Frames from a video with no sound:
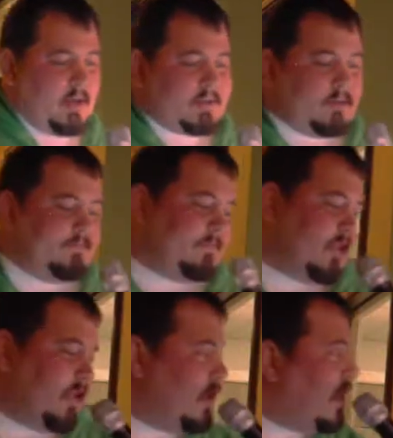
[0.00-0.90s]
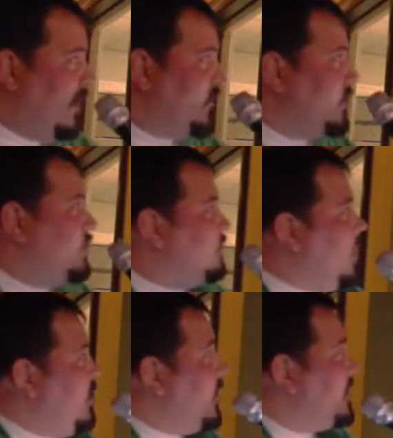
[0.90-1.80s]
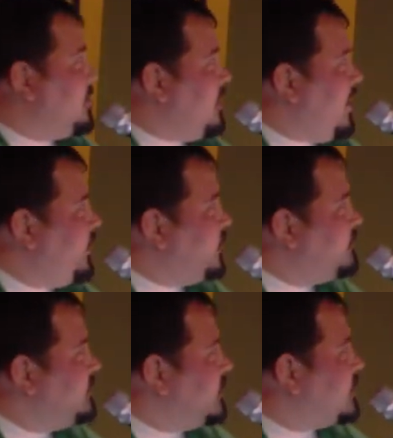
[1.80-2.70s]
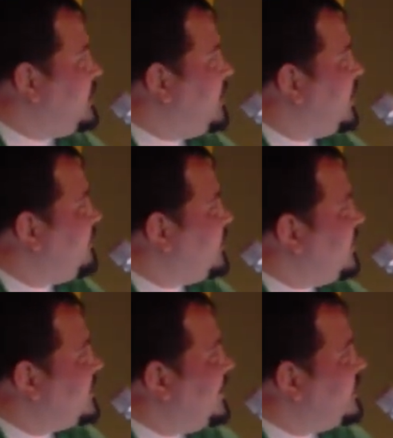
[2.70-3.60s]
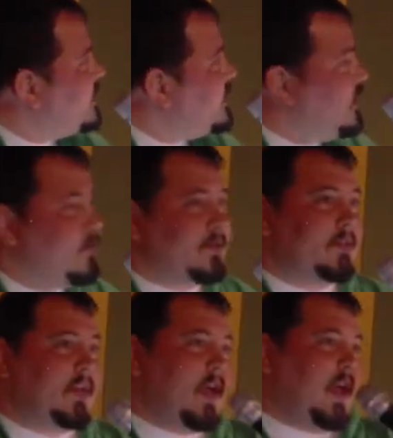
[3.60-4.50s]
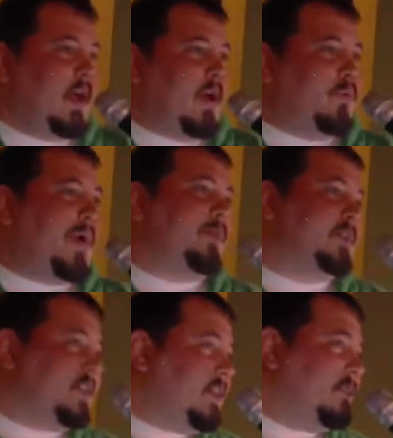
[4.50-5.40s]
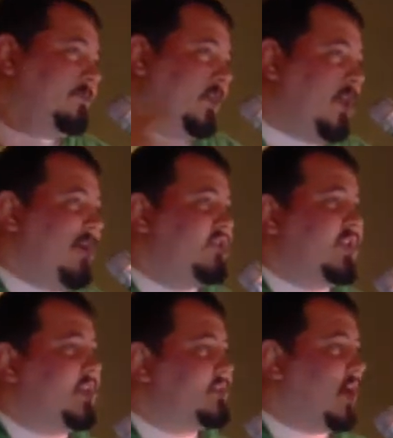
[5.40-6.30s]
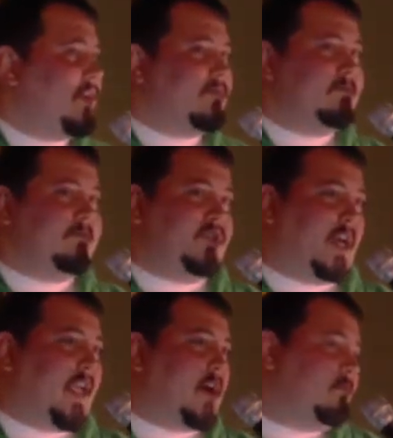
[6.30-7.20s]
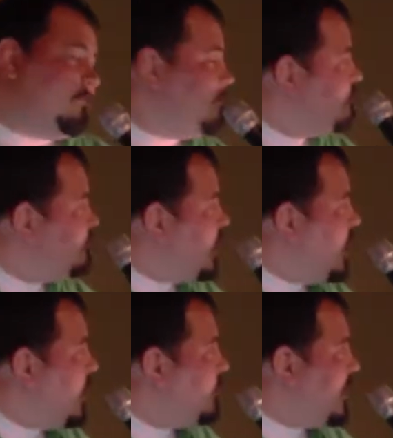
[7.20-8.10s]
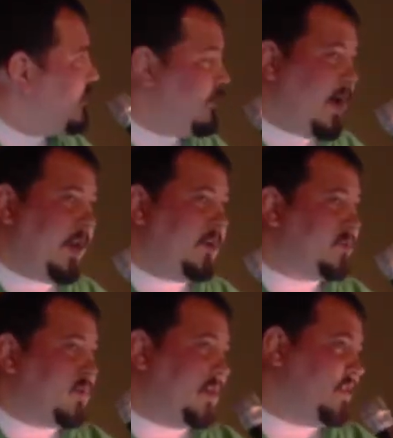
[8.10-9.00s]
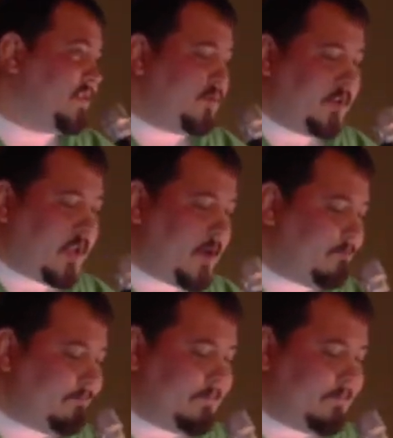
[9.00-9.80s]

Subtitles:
So if you do look at the manual, you'll see kind of what these edges and nodes represent. You have a chance to kind of check out whatever binaries or processes you want to know.